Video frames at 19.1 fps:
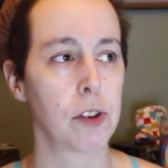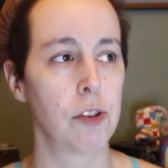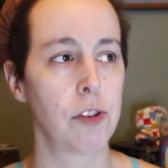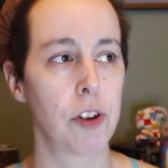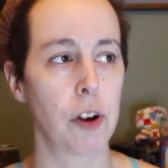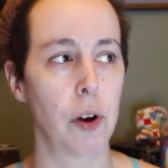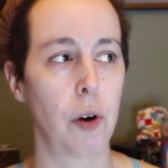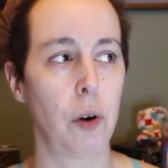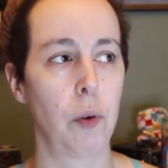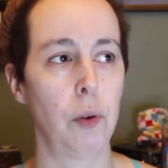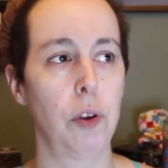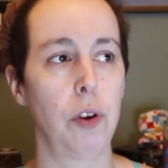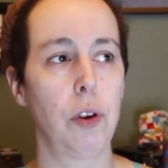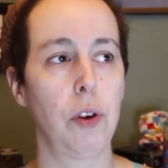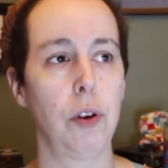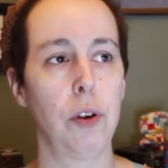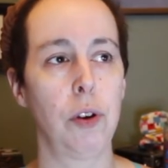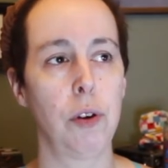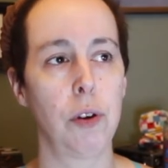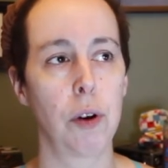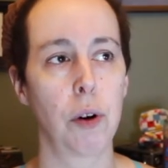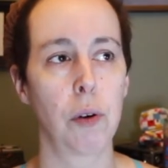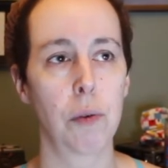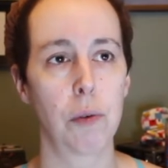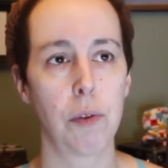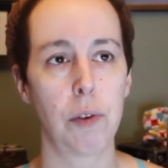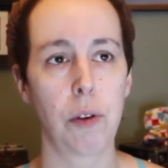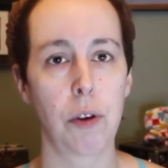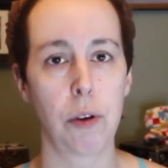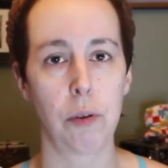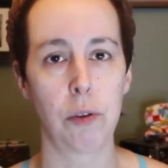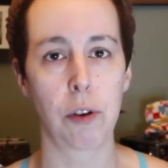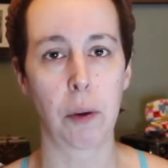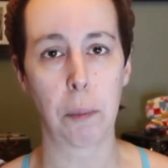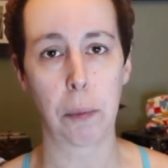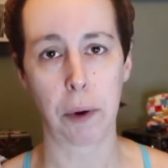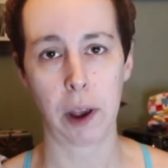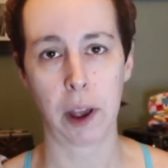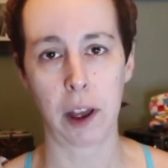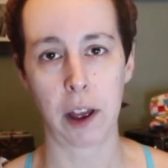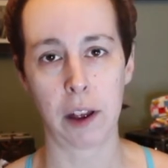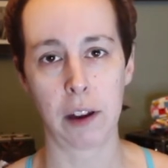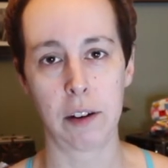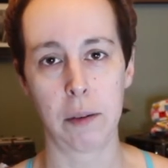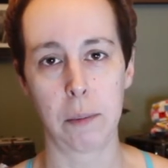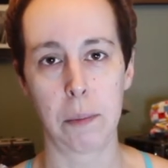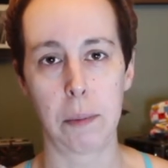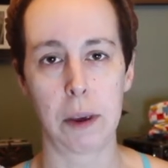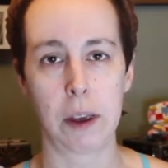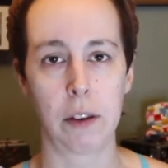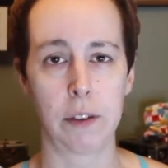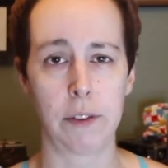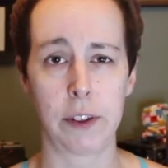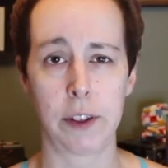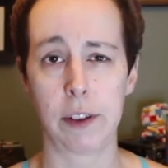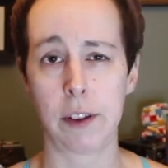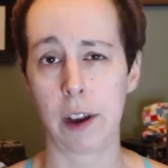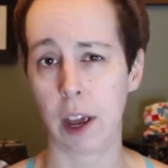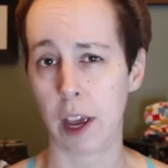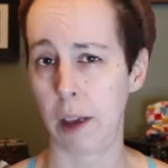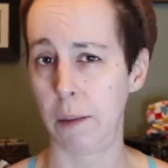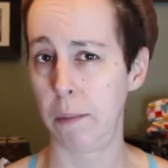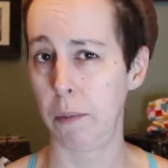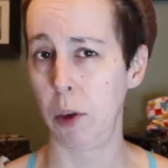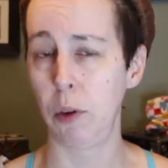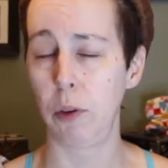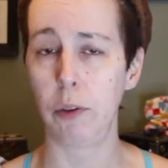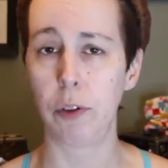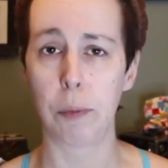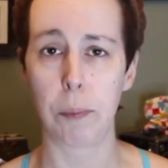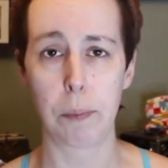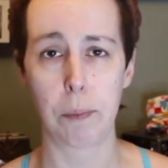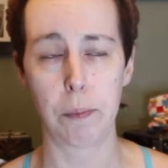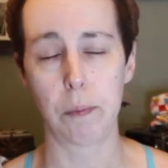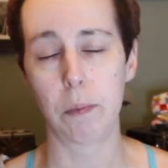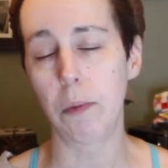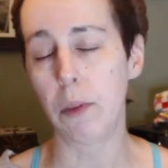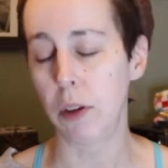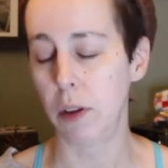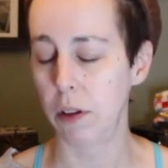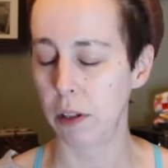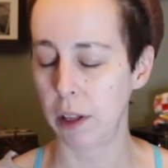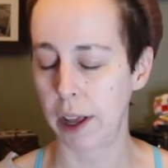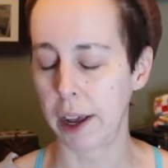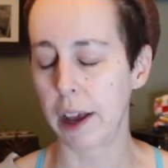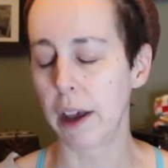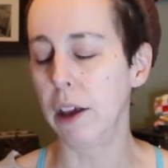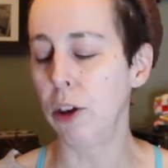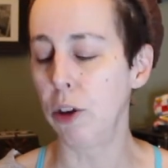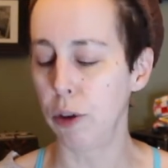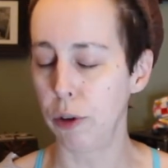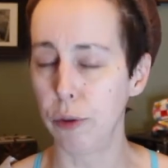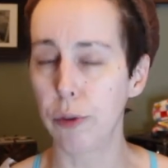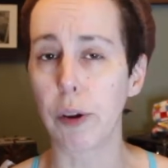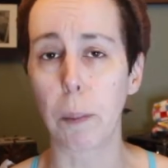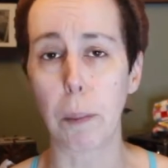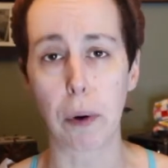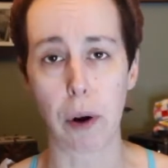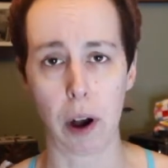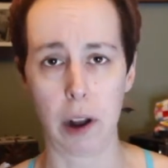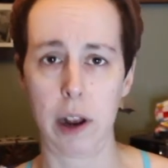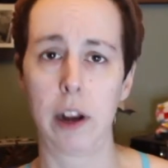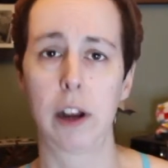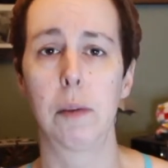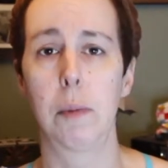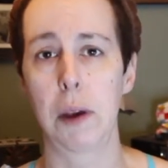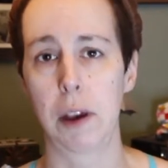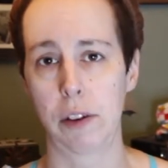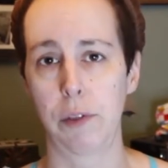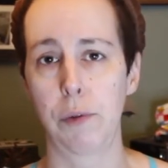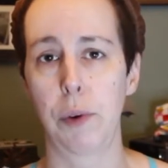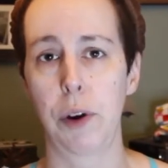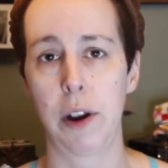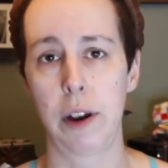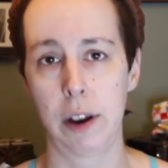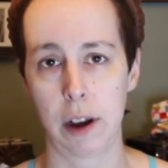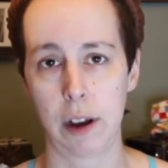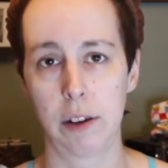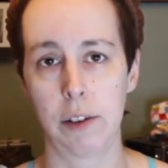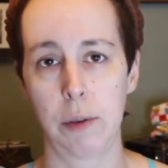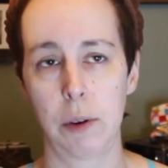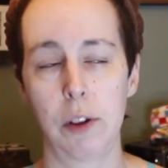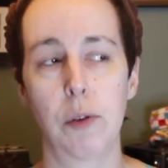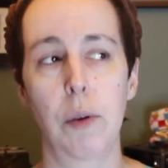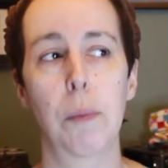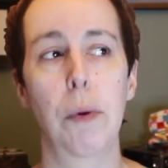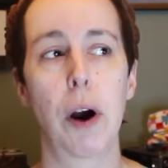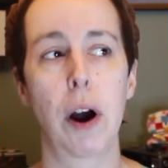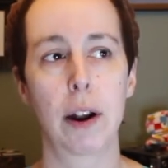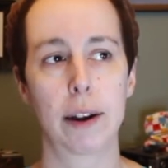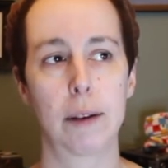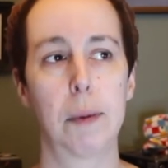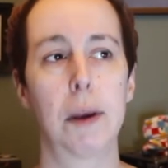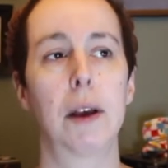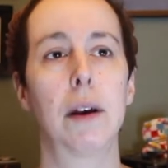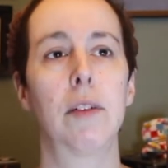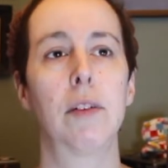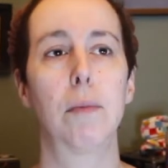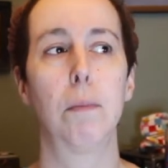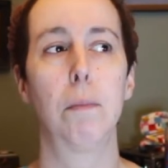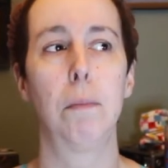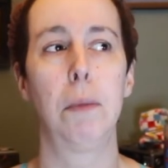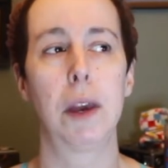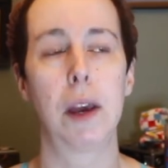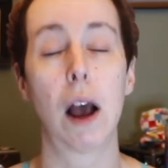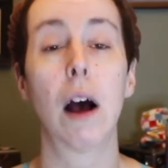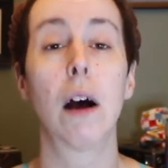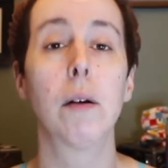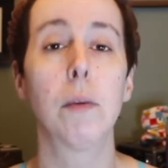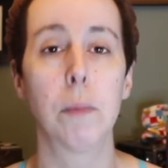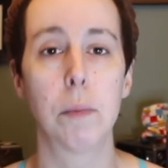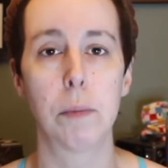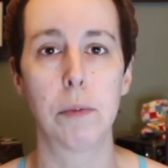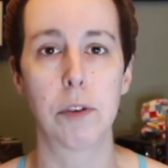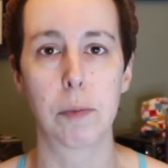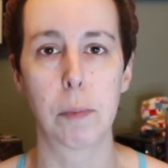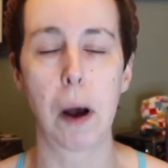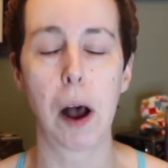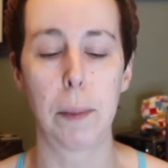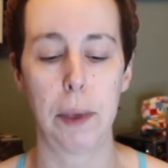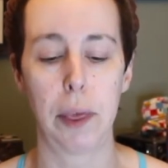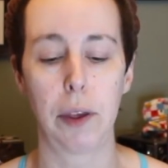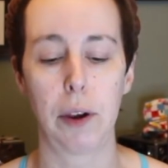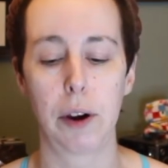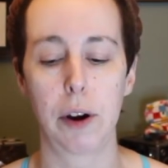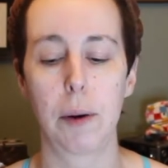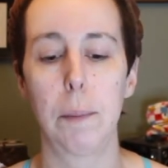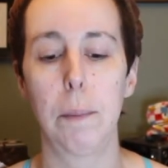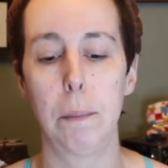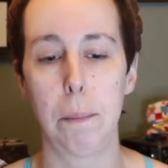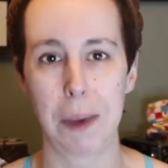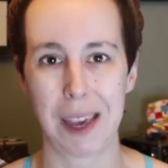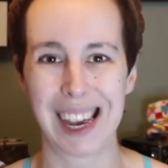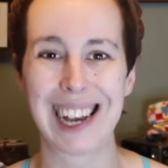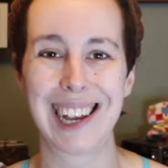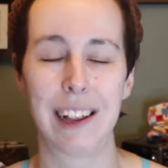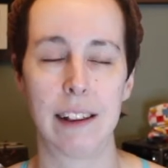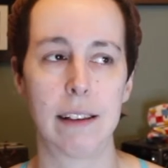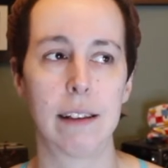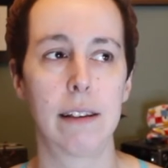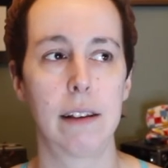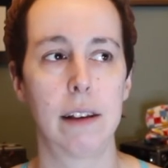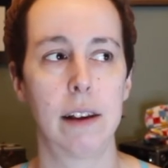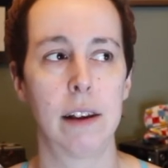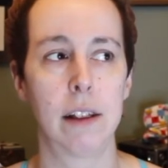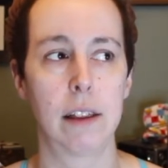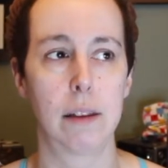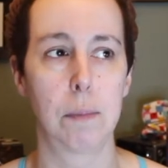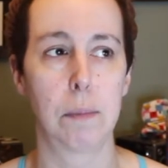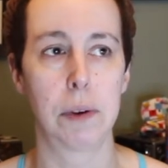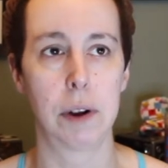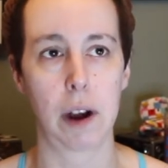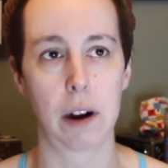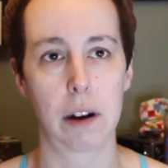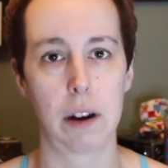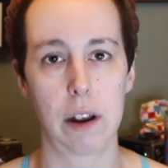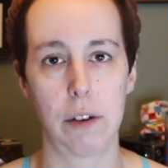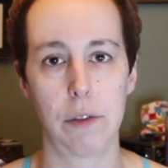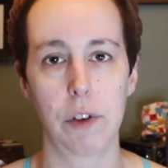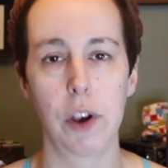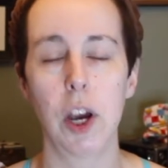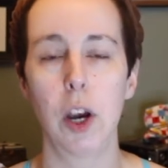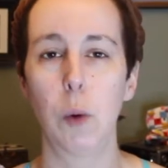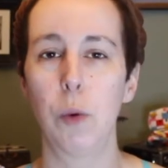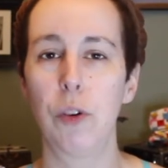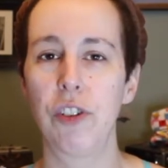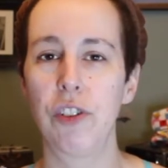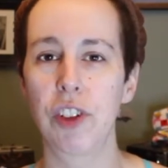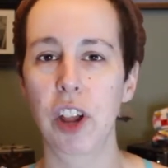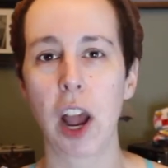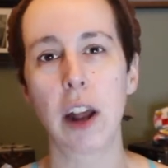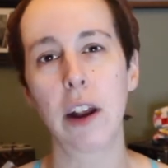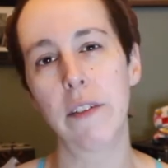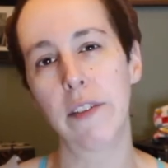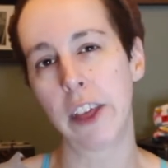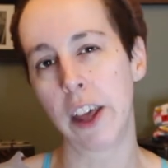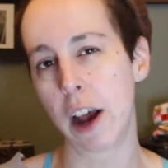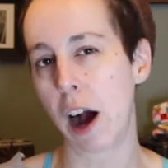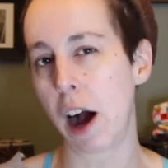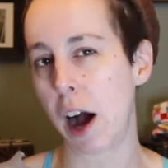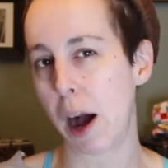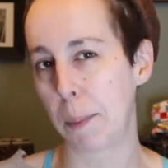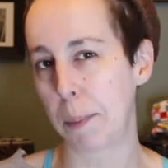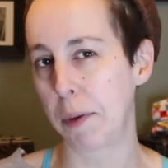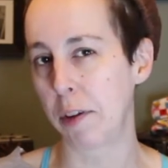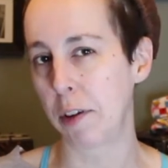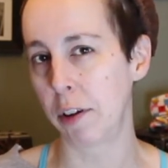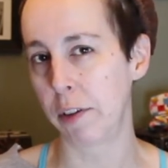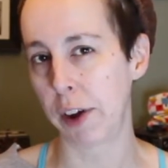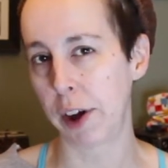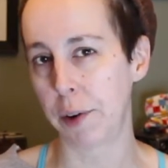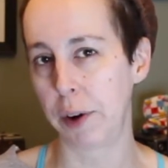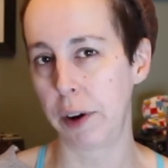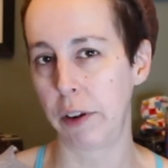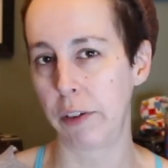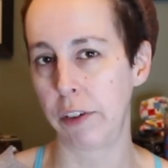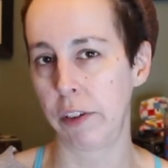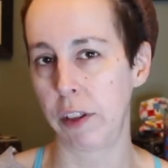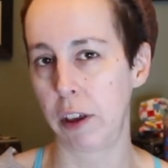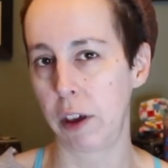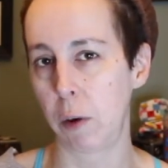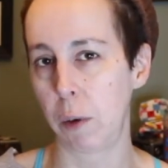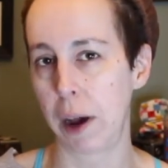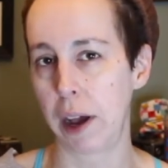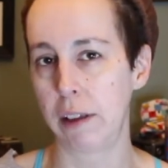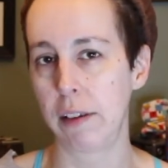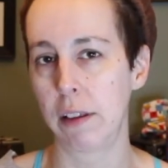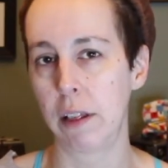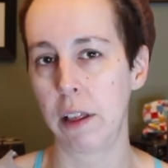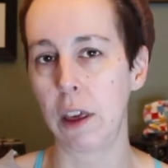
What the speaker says: So you don't use a brand because of its name. You use a product because of what it does, right? So a product becomes popular because it's productive, which is kind of the opposite of how it is in the US.